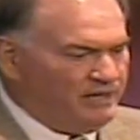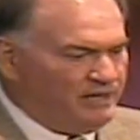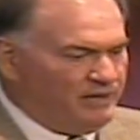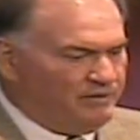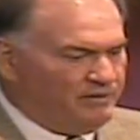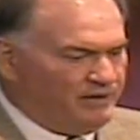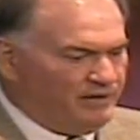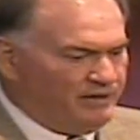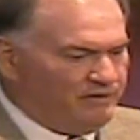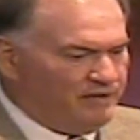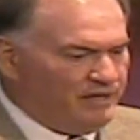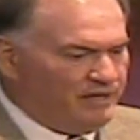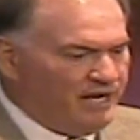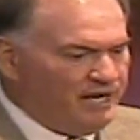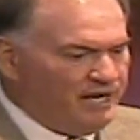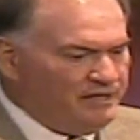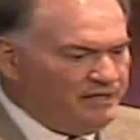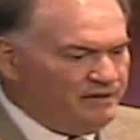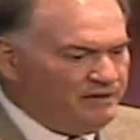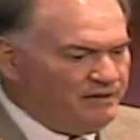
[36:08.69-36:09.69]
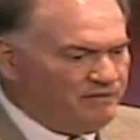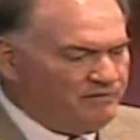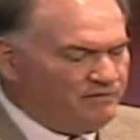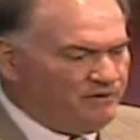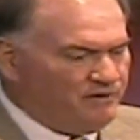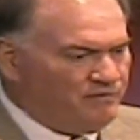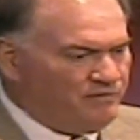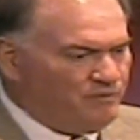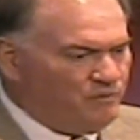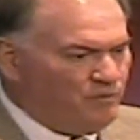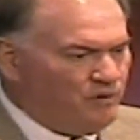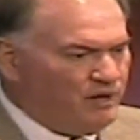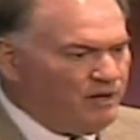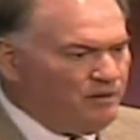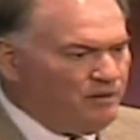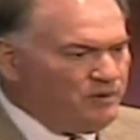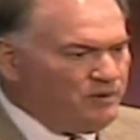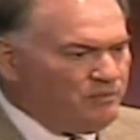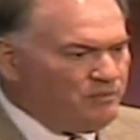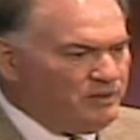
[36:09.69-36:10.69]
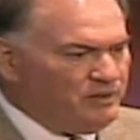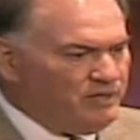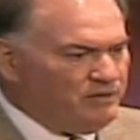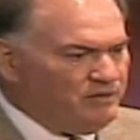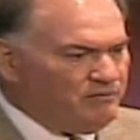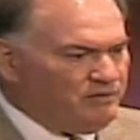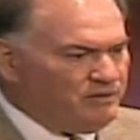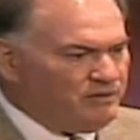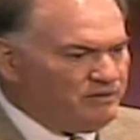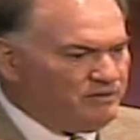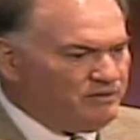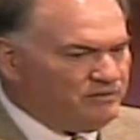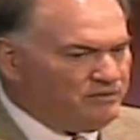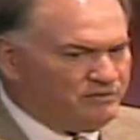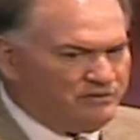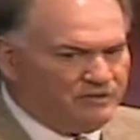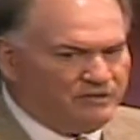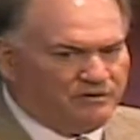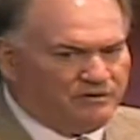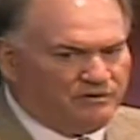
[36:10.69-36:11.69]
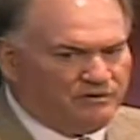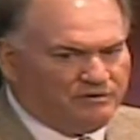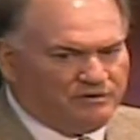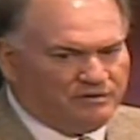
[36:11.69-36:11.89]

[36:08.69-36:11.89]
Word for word: the, the idea of, of why we would even consider